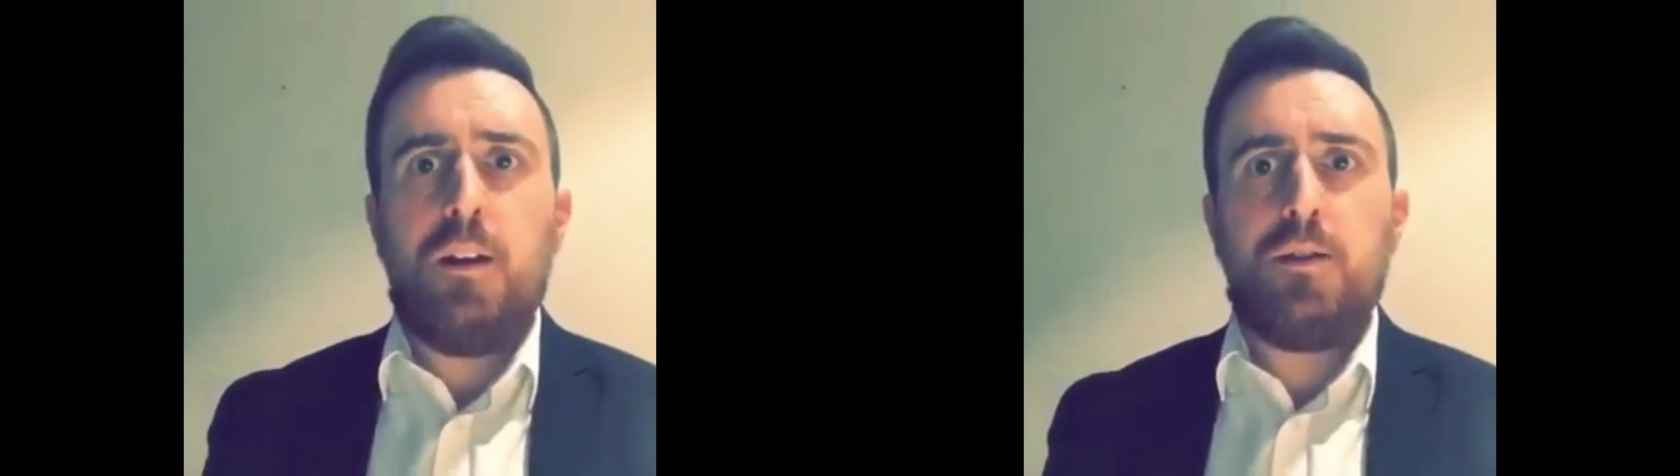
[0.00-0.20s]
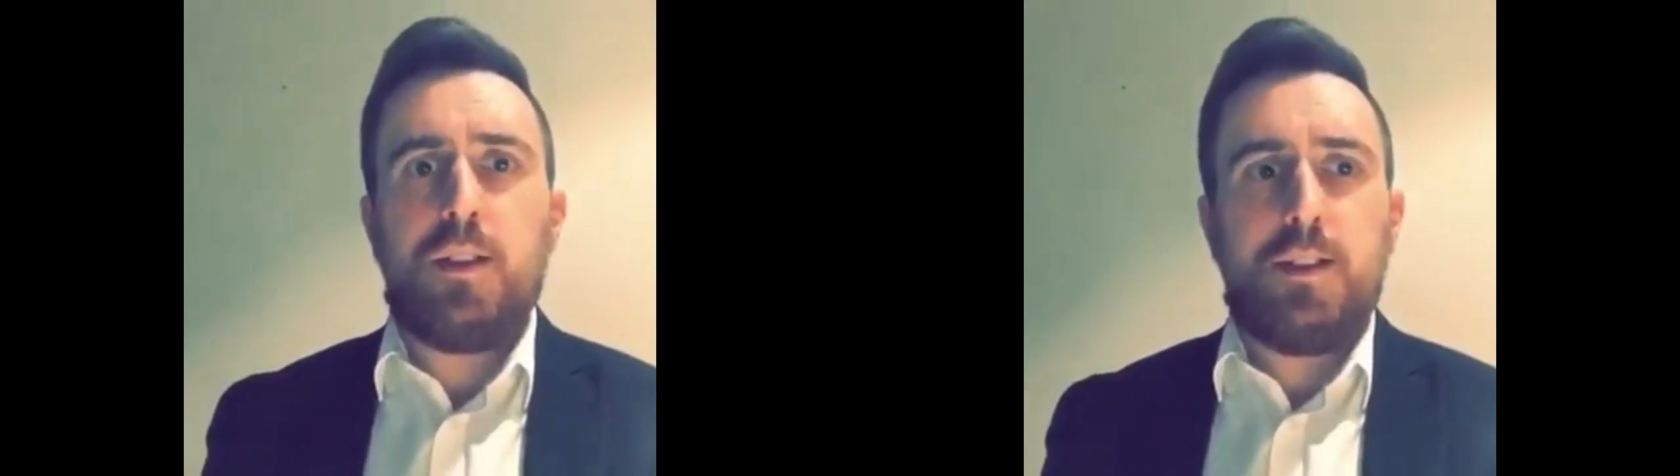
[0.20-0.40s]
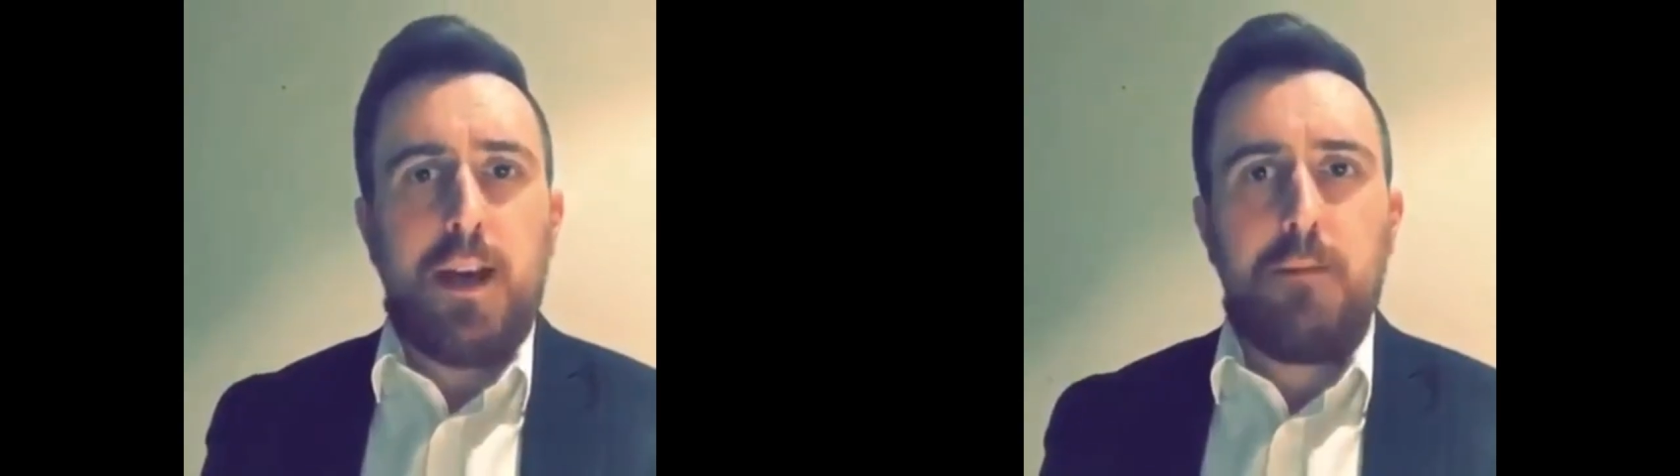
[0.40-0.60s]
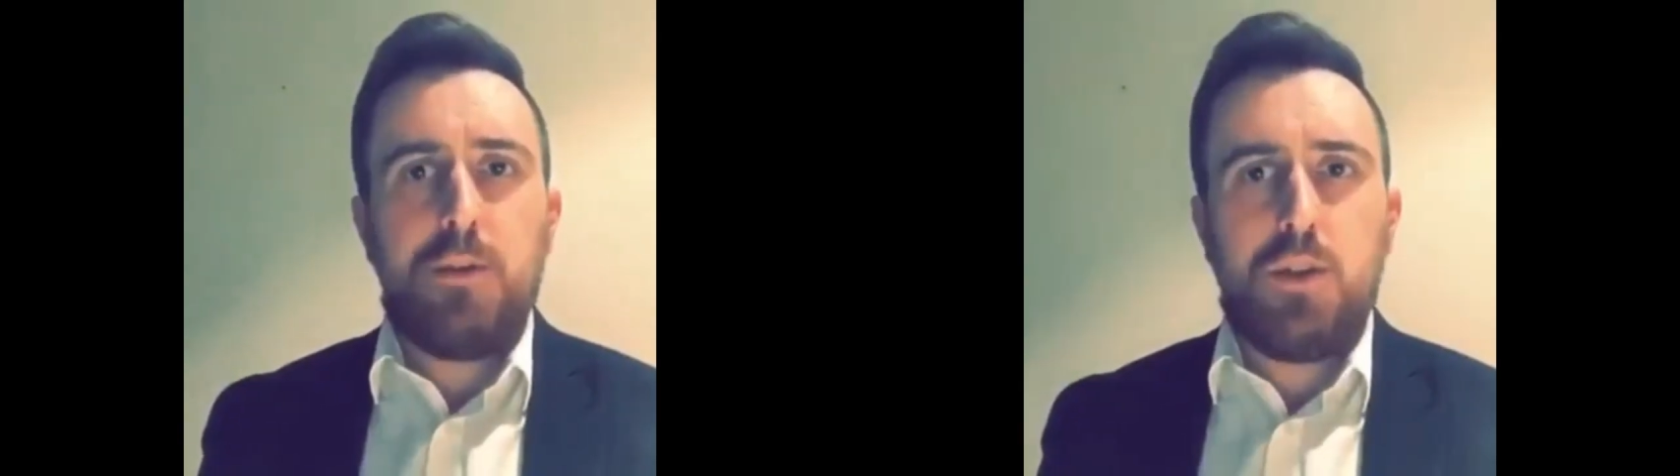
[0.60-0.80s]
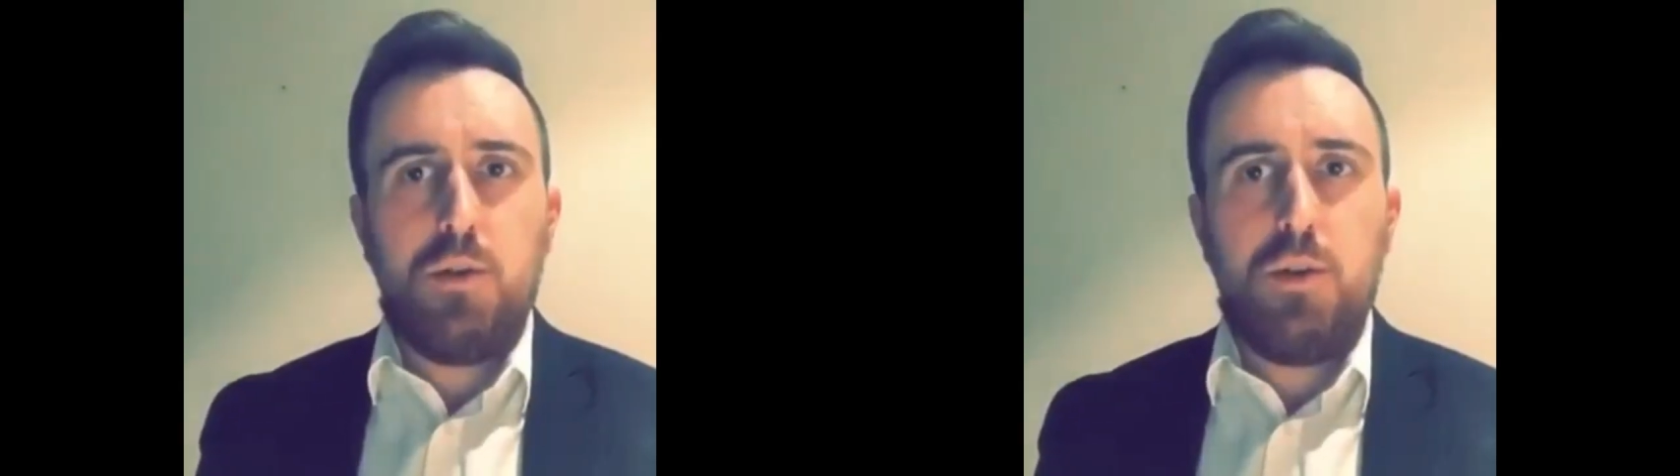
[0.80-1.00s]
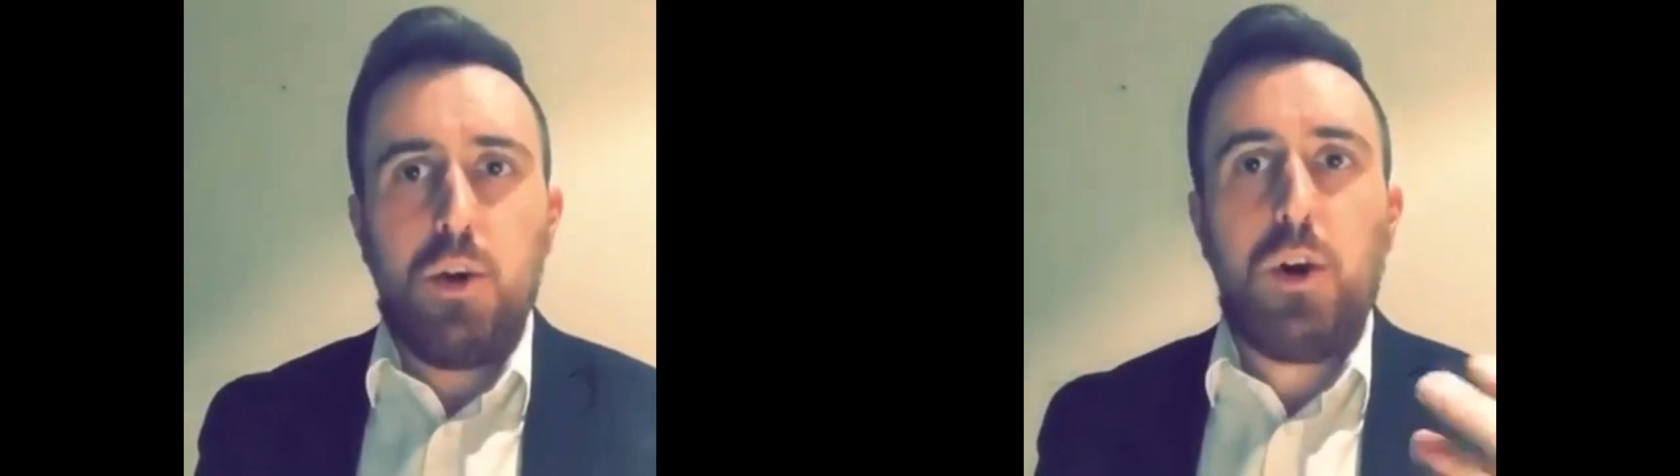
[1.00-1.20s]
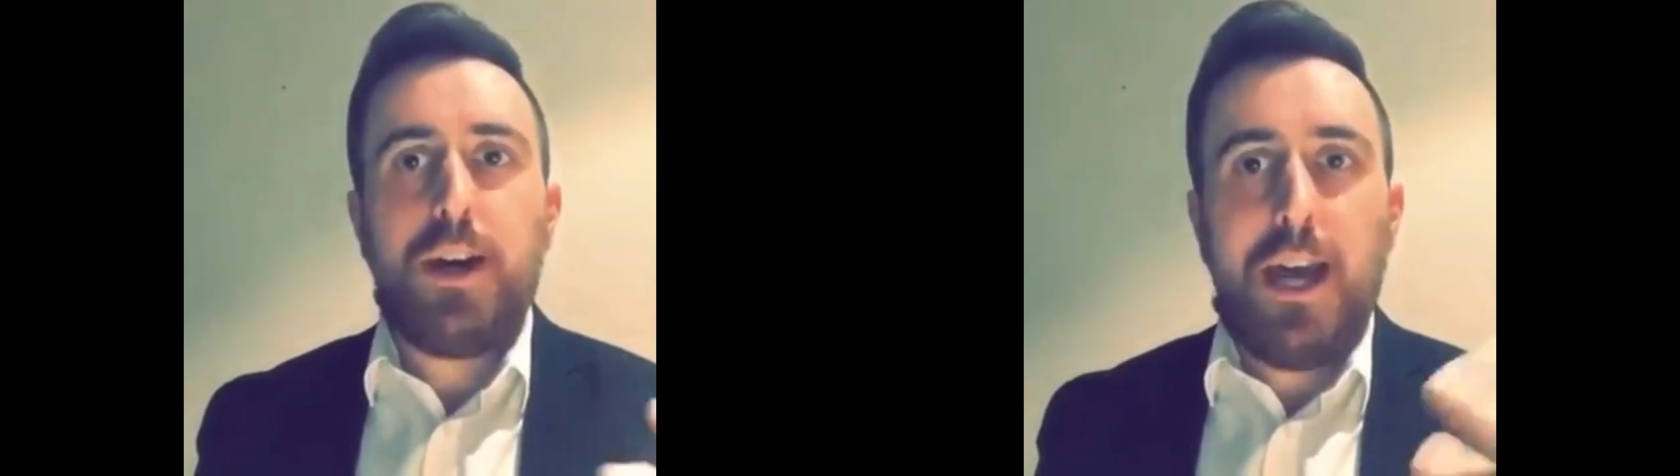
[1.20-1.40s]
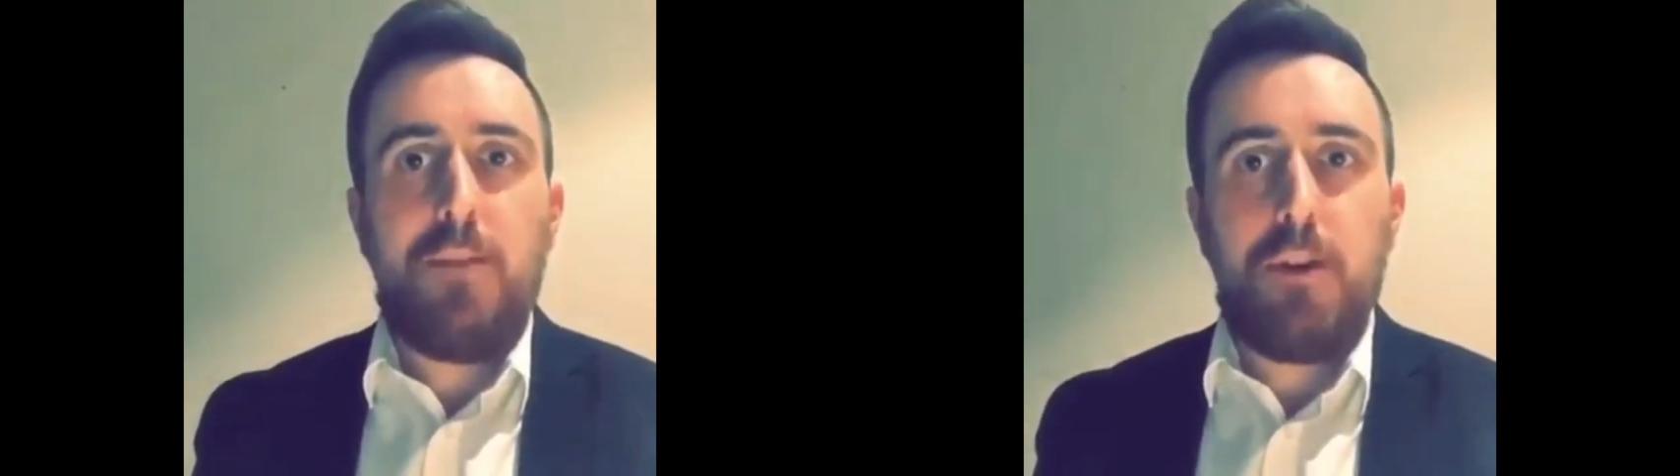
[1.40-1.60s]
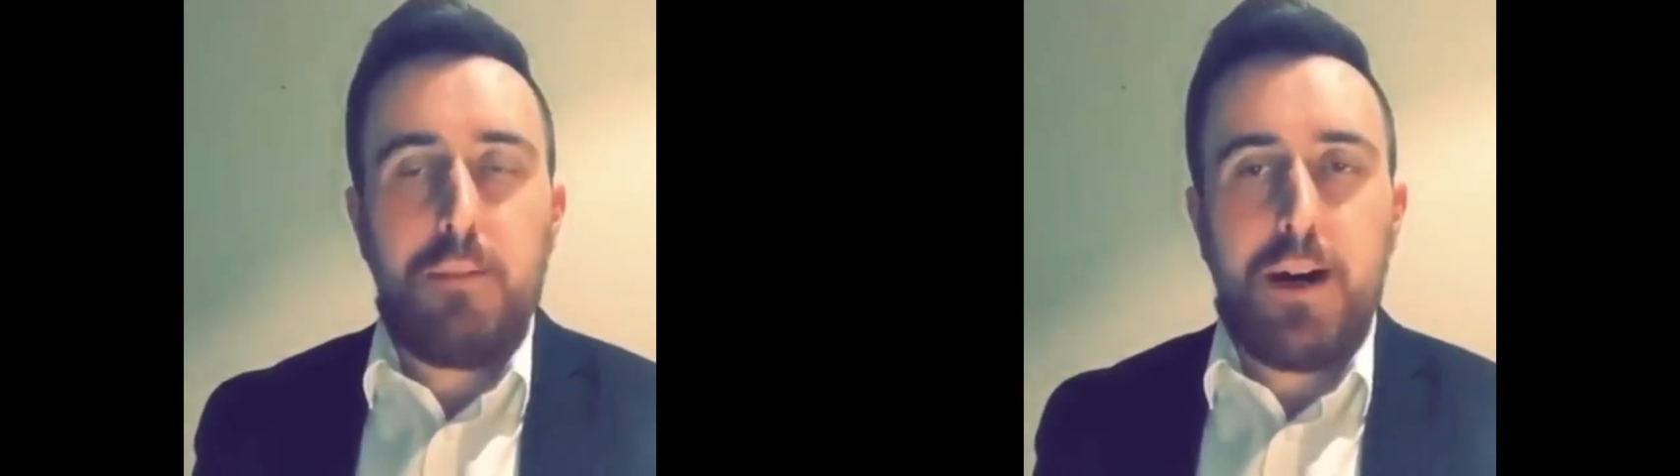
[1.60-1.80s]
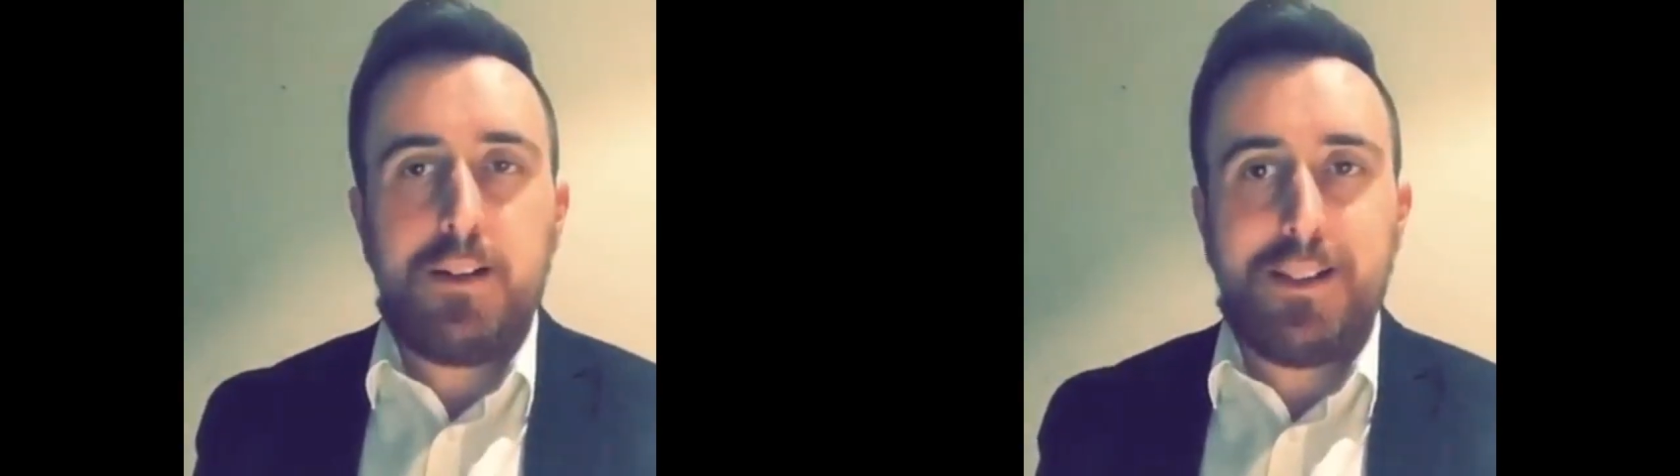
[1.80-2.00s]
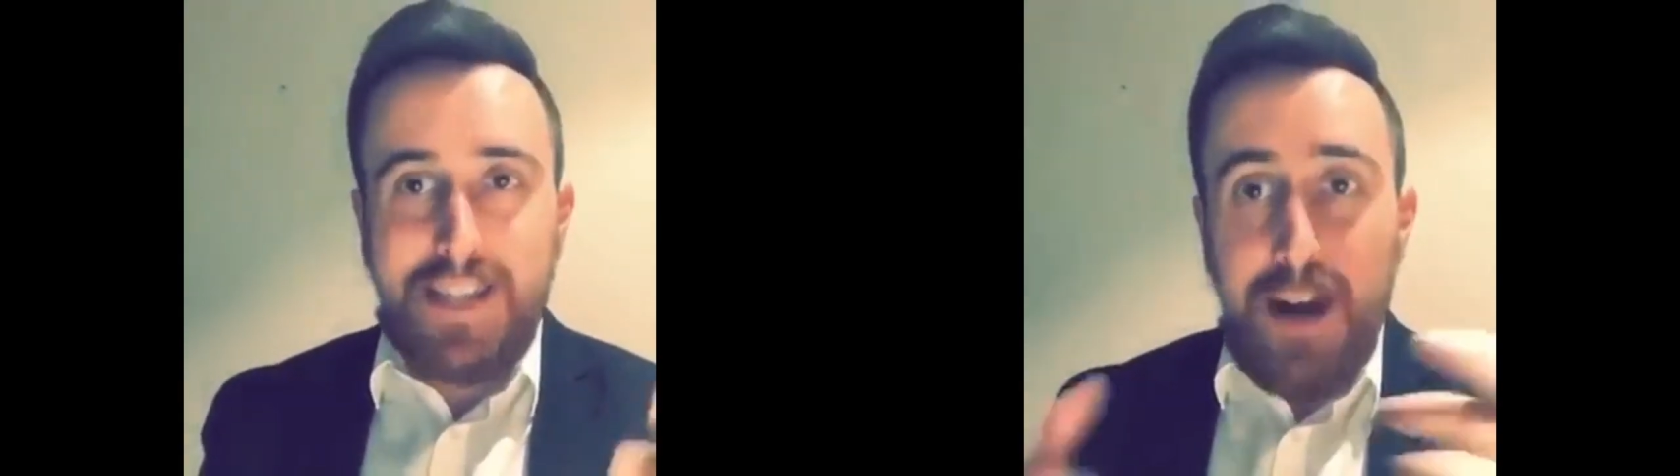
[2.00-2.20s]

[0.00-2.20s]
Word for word: There was an attempt to knock a cameraman's